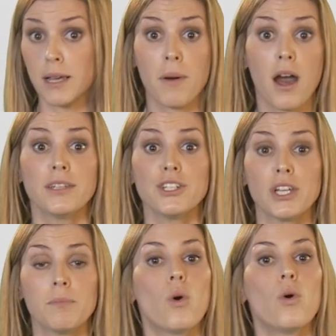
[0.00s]
a
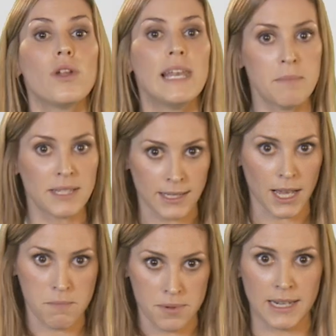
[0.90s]
partnership, or a limited
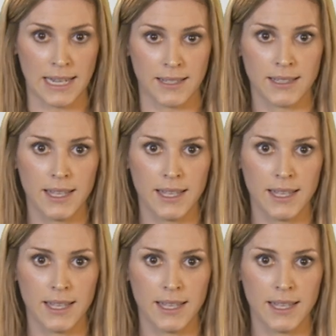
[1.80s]
company.